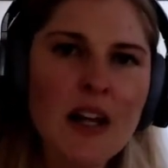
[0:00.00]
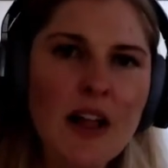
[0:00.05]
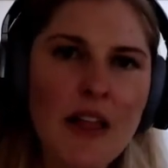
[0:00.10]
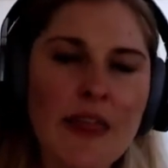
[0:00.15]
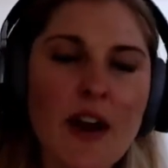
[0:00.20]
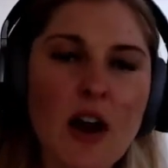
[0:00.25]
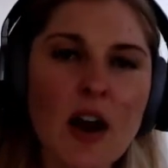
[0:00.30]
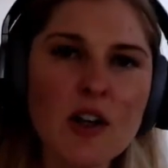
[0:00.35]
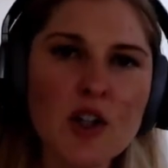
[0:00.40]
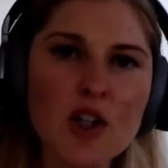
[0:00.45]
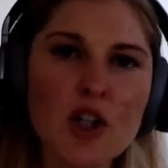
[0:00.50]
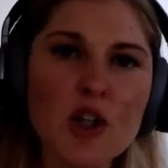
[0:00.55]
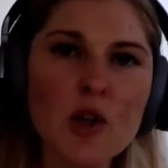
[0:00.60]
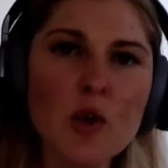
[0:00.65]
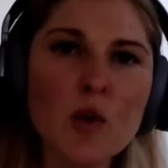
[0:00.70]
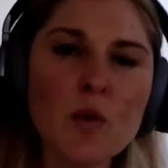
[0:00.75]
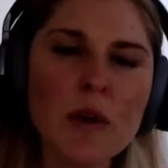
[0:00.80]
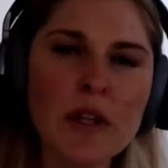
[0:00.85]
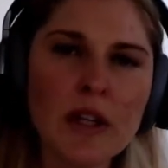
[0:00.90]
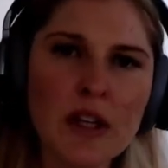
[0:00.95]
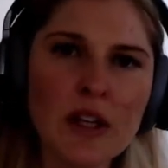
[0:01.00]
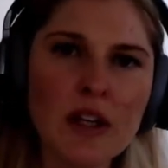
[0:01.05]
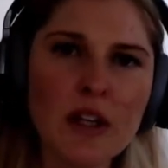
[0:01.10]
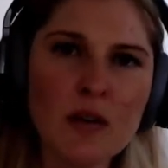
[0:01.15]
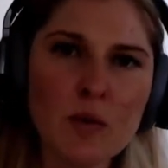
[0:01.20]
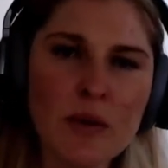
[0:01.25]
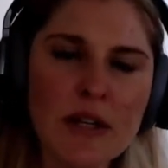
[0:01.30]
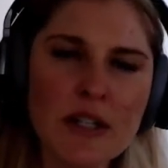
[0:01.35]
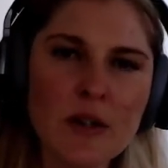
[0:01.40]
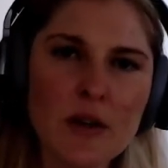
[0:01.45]
There are two really good
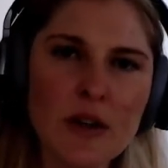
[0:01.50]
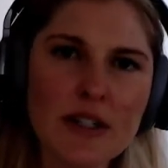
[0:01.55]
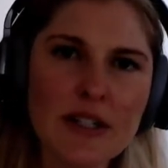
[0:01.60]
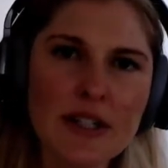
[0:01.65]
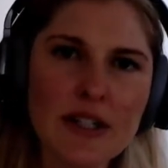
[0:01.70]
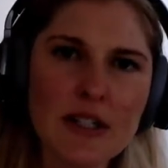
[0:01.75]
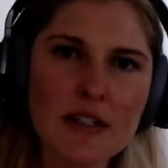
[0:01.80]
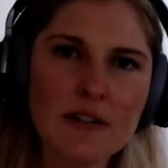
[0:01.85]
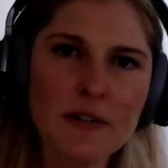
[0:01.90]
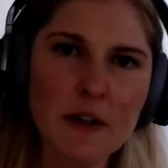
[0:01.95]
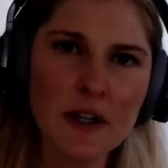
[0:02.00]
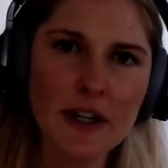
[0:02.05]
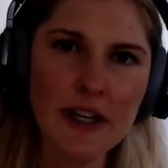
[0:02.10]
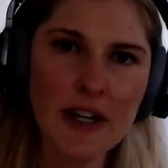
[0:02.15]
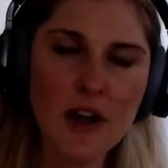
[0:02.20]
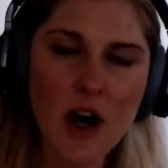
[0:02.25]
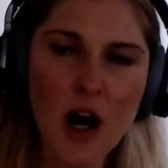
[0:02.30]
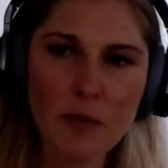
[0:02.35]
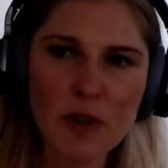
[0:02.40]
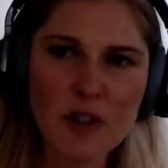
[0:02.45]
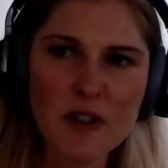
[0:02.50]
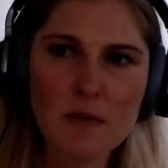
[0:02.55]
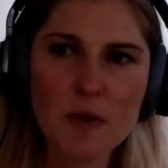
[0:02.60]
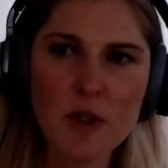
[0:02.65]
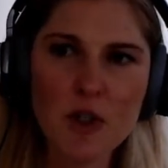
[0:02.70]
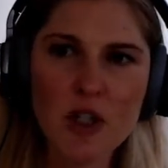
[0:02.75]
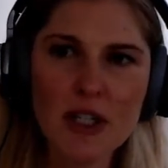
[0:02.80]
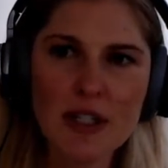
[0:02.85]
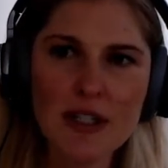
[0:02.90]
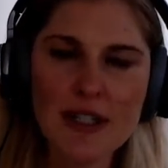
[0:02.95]
resources for e-commerce
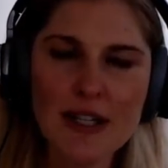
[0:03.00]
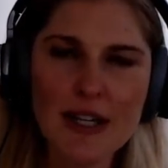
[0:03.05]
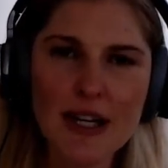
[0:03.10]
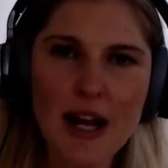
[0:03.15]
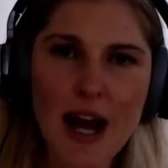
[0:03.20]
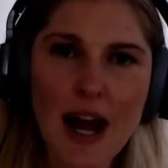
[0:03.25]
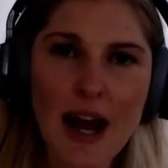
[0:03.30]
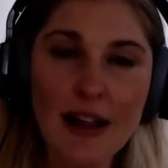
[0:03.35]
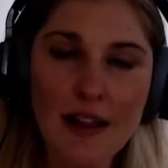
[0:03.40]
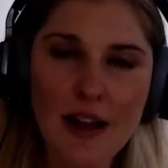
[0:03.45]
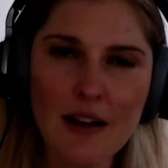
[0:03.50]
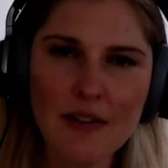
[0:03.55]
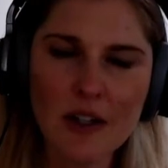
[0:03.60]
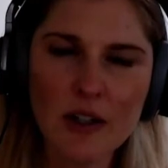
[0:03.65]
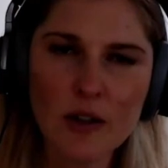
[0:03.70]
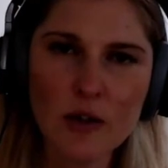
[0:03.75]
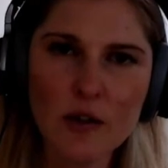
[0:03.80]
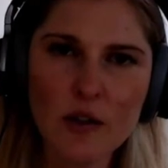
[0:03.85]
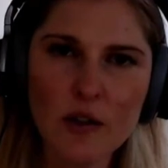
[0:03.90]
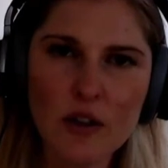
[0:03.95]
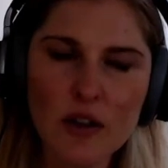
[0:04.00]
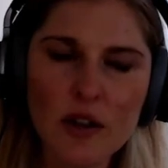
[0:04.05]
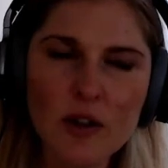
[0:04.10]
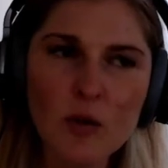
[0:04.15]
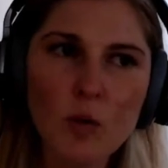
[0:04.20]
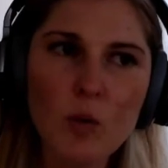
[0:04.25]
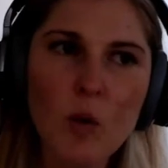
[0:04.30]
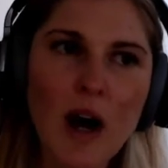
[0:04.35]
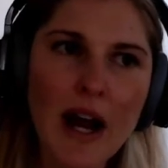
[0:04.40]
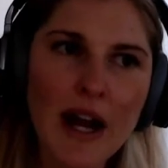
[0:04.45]
merchants that I love at Google.
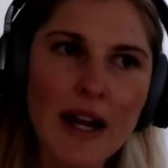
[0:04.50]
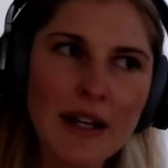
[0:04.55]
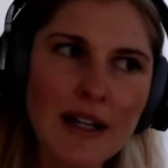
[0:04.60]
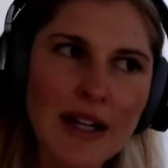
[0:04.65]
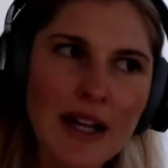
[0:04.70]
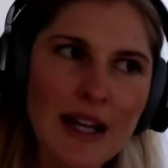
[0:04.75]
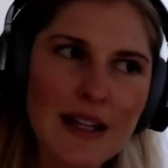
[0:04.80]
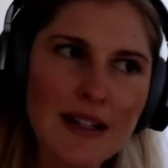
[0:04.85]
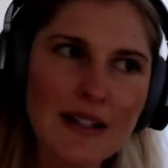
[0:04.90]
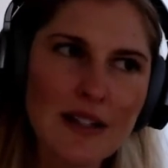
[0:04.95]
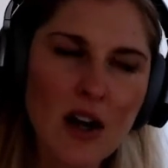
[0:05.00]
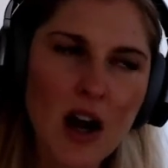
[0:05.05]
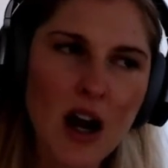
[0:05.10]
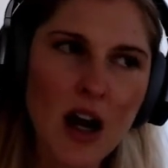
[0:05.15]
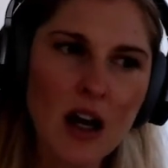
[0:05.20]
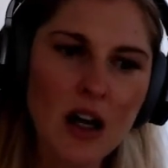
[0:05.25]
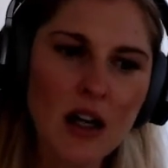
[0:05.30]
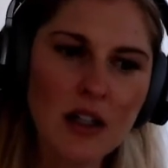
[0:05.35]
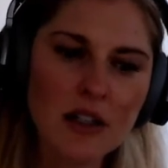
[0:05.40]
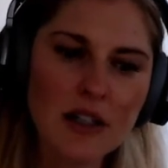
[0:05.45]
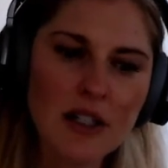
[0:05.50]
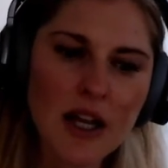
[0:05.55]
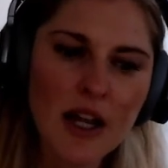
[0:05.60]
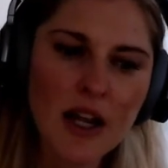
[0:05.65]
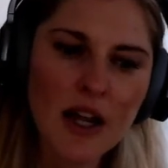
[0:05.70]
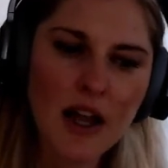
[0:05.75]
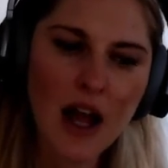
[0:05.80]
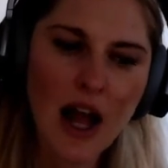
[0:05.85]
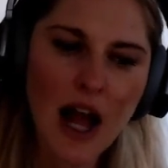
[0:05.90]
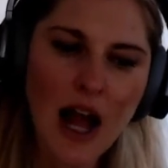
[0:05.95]
One is called
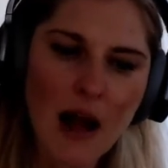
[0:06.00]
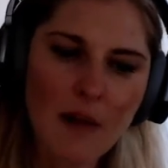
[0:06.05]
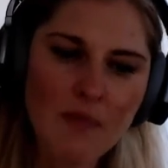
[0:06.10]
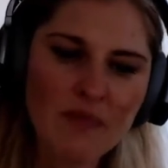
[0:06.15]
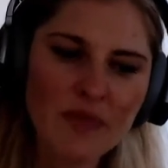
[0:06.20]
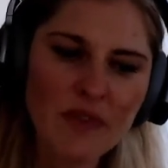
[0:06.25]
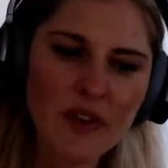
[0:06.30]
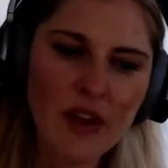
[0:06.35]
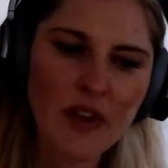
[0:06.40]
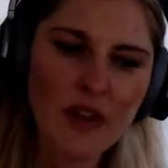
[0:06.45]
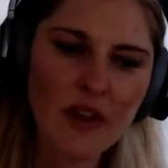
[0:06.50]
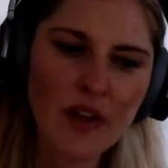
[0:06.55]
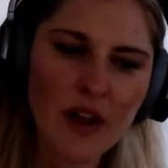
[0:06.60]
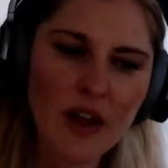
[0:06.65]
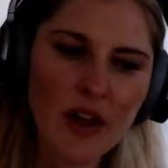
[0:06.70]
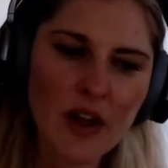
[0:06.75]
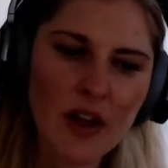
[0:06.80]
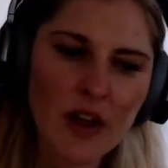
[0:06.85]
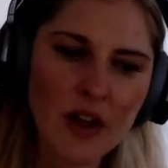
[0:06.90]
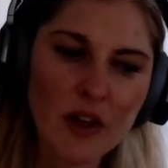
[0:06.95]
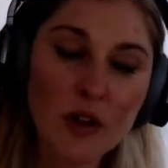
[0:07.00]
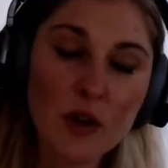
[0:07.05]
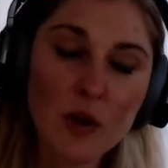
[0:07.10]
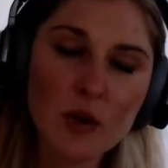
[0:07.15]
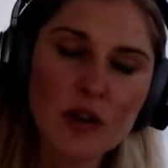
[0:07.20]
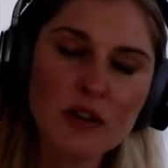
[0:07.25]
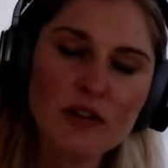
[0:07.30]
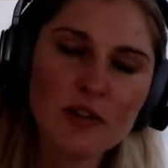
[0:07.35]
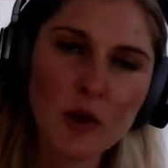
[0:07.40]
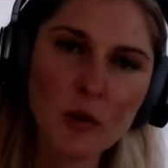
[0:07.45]
the
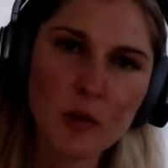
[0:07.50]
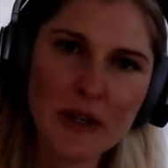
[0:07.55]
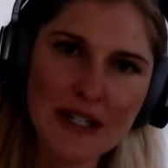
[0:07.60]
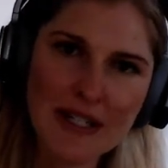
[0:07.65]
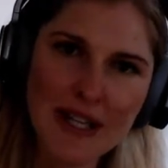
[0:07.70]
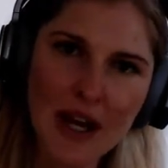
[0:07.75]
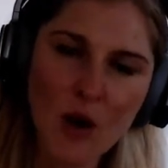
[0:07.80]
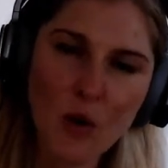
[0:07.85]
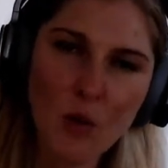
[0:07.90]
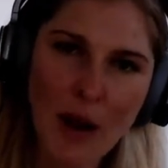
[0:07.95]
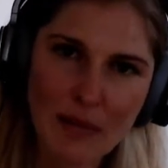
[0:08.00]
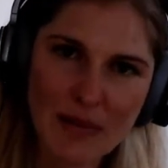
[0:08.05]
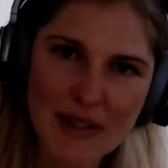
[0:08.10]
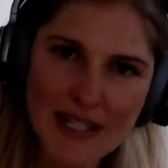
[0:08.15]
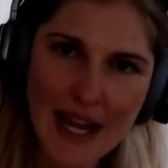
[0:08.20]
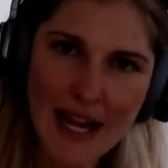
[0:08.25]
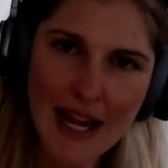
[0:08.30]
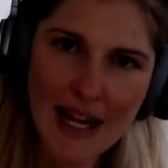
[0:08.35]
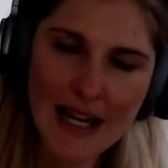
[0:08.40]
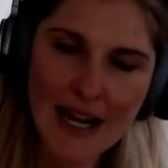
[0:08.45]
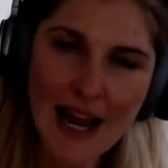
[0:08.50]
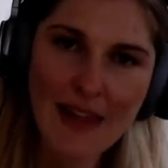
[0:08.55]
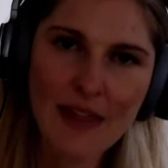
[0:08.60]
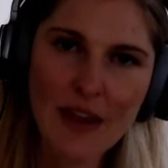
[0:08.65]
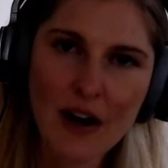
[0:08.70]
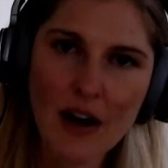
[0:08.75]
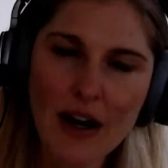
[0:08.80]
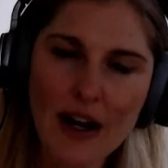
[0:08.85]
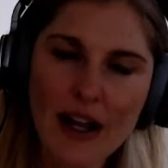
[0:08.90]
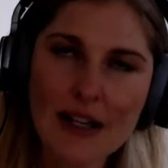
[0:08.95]
Google for Retail website, and
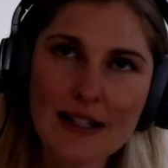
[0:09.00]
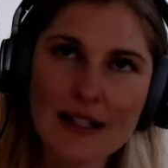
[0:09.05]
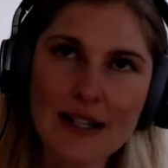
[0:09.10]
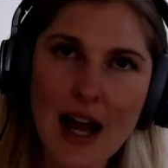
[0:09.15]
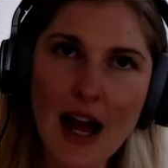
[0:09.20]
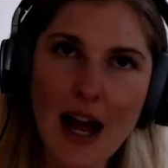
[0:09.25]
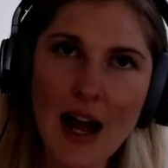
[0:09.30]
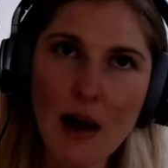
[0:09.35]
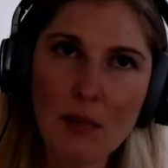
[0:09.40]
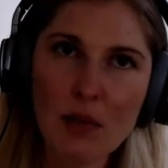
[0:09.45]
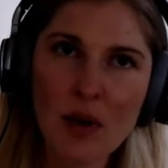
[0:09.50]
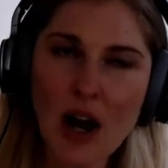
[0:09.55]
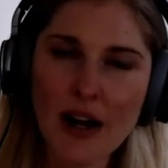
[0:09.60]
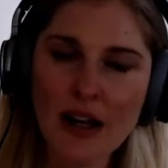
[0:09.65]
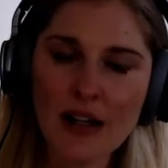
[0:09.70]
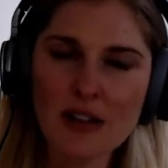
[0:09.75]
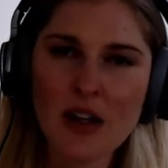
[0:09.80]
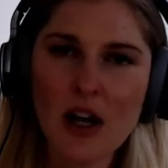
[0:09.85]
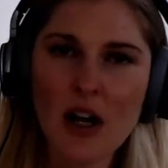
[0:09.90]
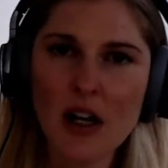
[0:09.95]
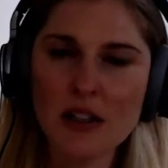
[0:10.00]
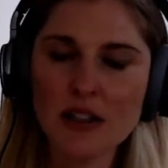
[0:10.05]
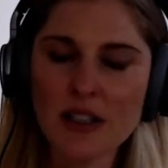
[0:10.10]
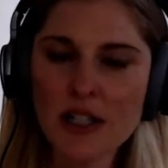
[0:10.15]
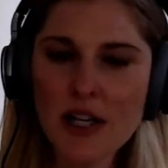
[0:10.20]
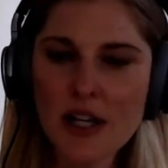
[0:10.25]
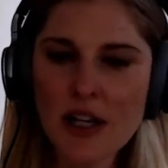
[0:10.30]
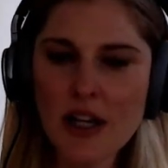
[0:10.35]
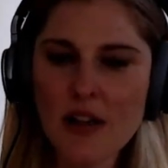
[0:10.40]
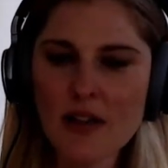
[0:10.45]
there is a product called
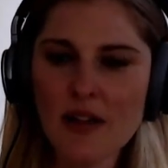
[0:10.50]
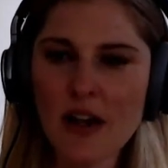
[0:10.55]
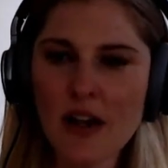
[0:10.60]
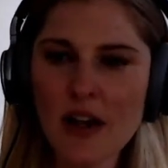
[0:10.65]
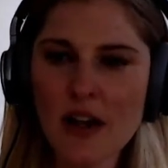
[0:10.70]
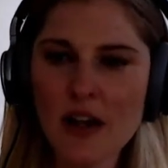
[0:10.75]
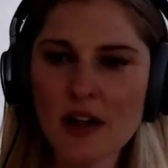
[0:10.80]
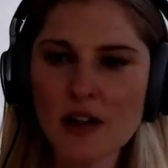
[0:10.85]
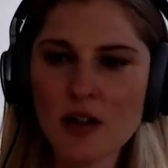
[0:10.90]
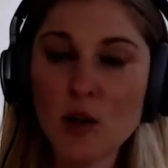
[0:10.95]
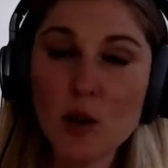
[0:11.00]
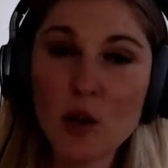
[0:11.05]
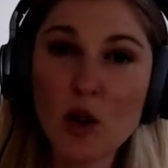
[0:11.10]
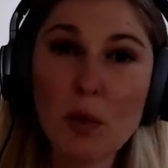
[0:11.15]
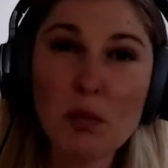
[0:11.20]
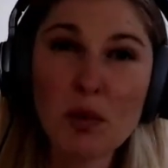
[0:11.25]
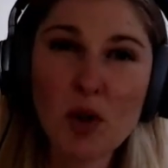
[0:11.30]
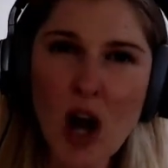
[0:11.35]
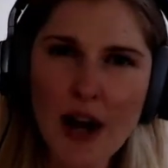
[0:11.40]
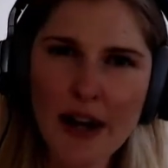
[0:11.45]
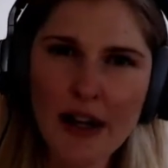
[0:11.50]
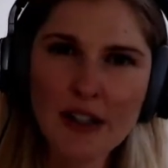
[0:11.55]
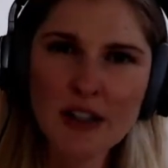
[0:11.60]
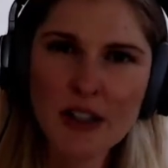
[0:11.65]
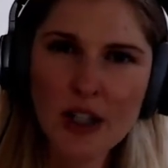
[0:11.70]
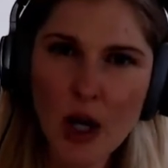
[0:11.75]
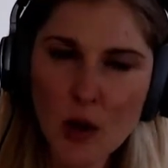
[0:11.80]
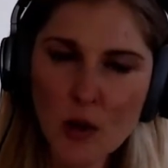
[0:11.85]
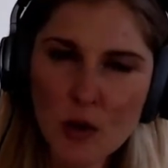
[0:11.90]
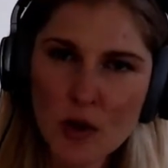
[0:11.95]
the Google Product
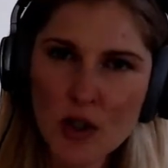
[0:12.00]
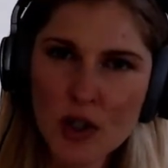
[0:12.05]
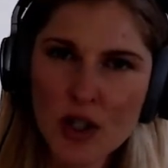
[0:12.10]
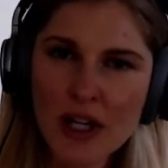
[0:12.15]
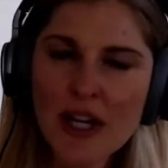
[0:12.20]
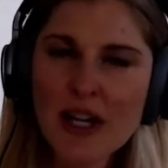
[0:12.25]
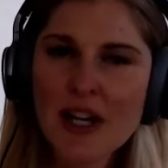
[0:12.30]
Coach.